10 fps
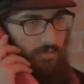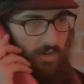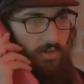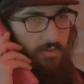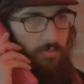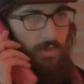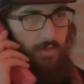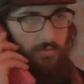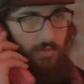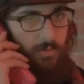if I could speak
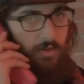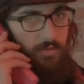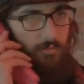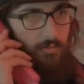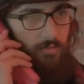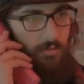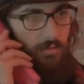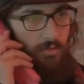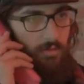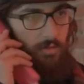to
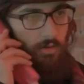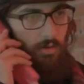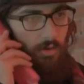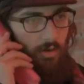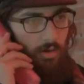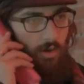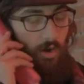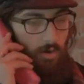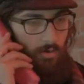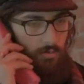feminism.
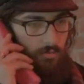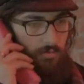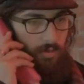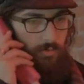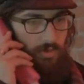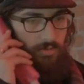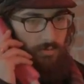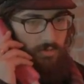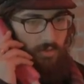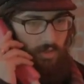Oh, feminism
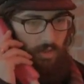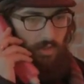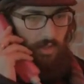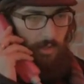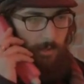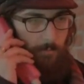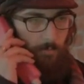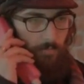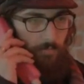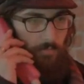isn't there?
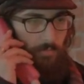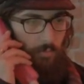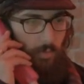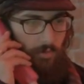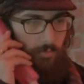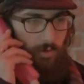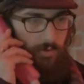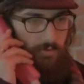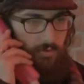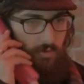Where
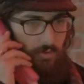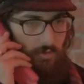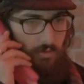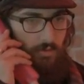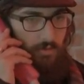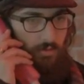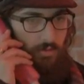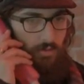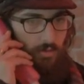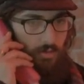is it?
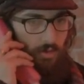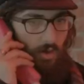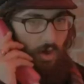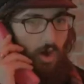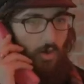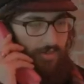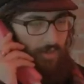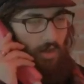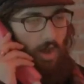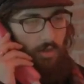Oh,
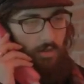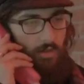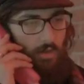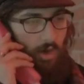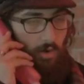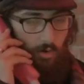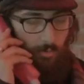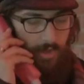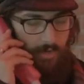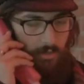okay, I'll call
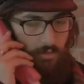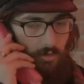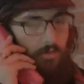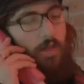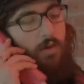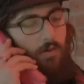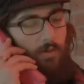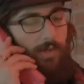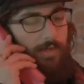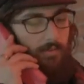back. Okay, I'll call
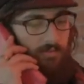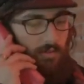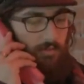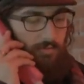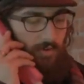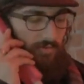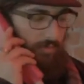back in 5